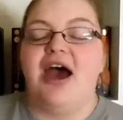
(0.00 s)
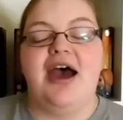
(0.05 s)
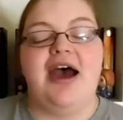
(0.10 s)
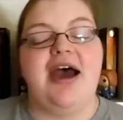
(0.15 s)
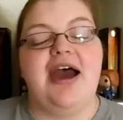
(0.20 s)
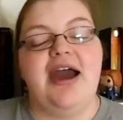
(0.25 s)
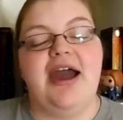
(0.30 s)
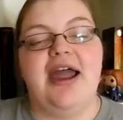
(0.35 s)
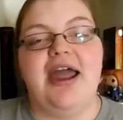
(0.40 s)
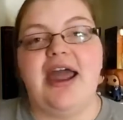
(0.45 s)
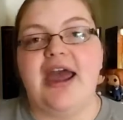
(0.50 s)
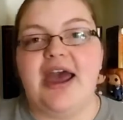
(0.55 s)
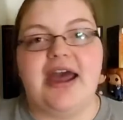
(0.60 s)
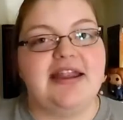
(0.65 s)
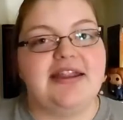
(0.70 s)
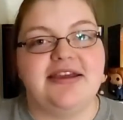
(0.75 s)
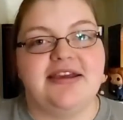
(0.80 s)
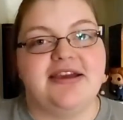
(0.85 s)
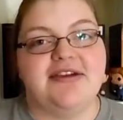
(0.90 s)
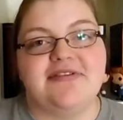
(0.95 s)
I
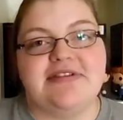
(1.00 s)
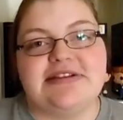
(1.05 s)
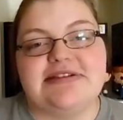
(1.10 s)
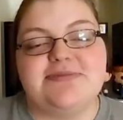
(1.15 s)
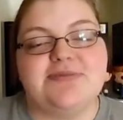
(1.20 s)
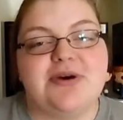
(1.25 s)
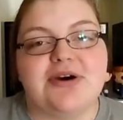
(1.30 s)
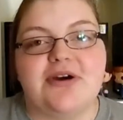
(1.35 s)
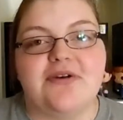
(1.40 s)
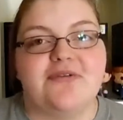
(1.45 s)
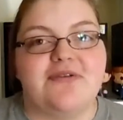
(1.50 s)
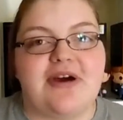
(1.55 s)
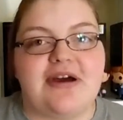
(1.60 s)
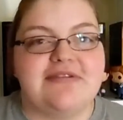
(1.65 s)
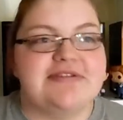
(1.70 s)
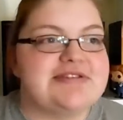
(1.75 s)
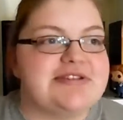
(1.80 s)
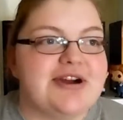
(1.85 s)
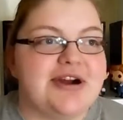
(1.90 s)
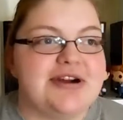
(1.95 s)
had to give this book a
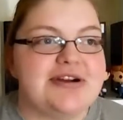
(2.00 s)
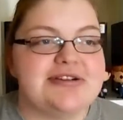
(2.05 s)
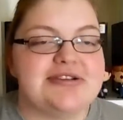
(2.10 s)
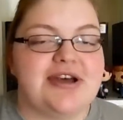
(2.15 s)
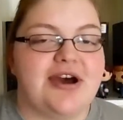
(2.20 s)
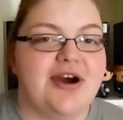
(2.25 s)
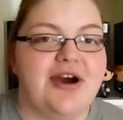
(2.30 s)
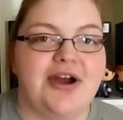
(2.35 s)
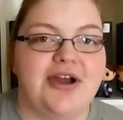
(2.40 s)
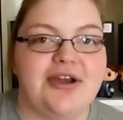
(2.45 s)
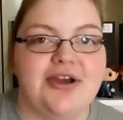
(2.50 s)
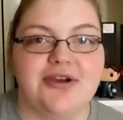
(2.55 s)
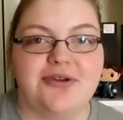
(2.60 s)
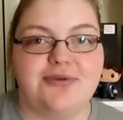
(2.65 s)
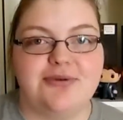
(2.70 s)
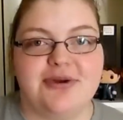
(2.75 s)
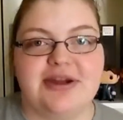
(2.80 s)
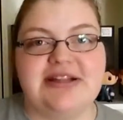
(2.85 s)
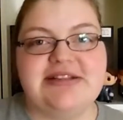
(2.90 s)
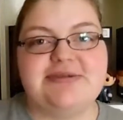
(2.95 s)
5 stars on
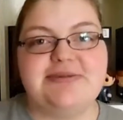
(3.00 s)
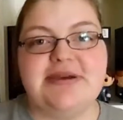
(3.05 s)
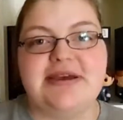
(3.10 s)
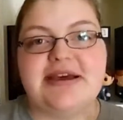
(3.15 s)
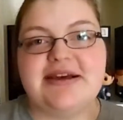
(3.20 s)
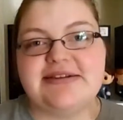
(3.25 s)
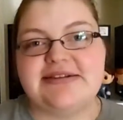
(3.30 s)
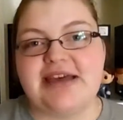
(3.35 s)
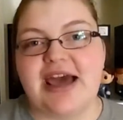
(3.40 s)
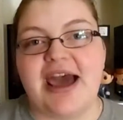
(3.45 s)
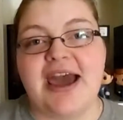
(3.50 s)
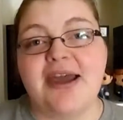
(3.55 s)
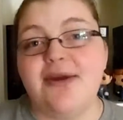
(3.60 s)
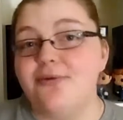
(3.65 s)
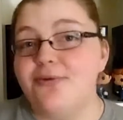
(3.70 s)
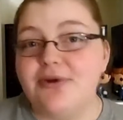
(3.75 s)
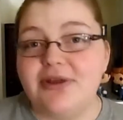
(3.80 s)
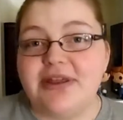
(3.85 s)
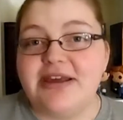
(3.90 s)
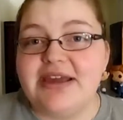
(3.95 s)
Goodreads because I
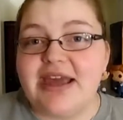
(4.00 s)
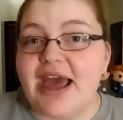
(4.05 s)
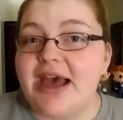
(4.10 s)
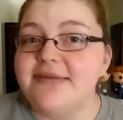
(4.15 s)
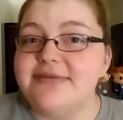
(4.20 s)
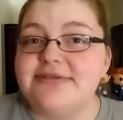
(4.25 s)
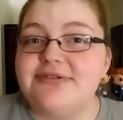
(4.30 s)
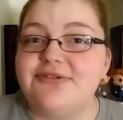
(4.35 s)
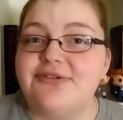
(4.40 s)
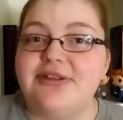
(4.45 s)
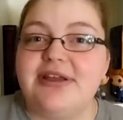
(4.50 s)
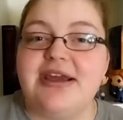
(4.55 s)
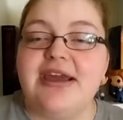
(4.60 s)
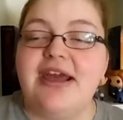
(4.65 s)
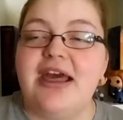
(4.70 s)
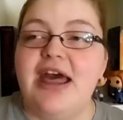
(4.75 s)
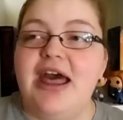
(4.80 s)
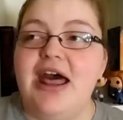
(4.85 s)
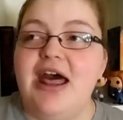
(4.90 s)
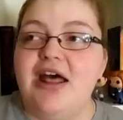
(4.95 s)
really
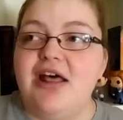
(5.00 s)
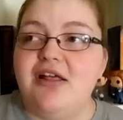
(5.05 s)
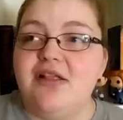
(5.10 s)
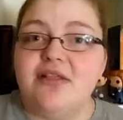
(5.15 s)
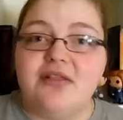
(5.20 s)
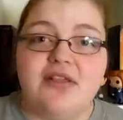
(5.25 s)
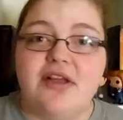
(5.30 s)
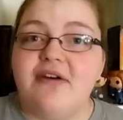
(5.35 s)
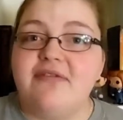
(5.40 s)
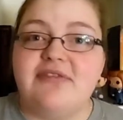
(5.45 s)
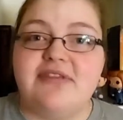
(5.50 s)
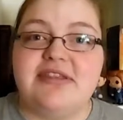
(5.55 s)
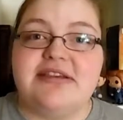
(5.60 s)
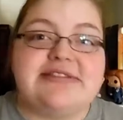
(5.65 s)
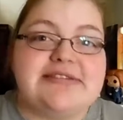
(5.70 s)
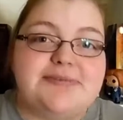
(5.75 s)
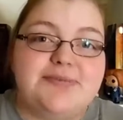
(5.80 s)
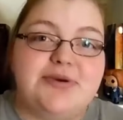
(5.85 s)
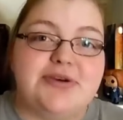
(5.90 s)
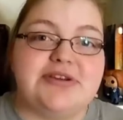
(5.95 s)
absolutely loved
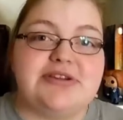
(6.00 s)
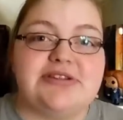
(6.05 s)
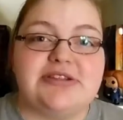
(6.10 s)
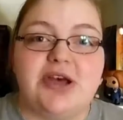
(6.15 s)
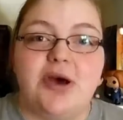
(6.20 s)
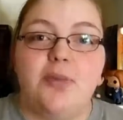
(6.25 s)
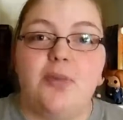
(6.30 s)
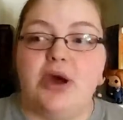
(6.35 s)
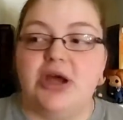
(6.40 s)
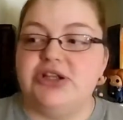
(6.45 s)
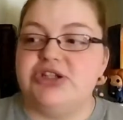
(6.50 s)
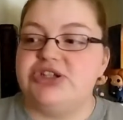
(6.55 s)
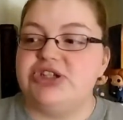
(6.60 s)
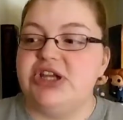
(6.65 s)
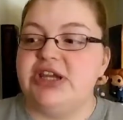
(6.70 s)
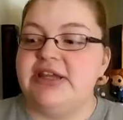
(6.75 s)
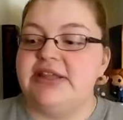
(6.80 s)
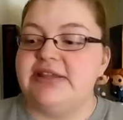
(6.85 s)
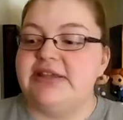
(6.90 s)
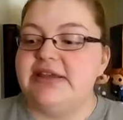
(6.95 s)
this book so
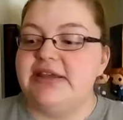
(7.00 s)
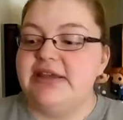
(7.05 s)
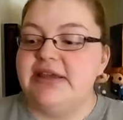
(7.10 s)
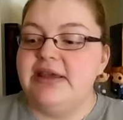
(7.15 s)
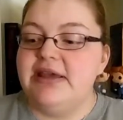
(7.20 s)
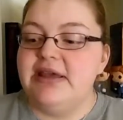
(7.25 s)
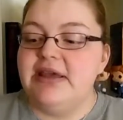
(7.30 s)
much. It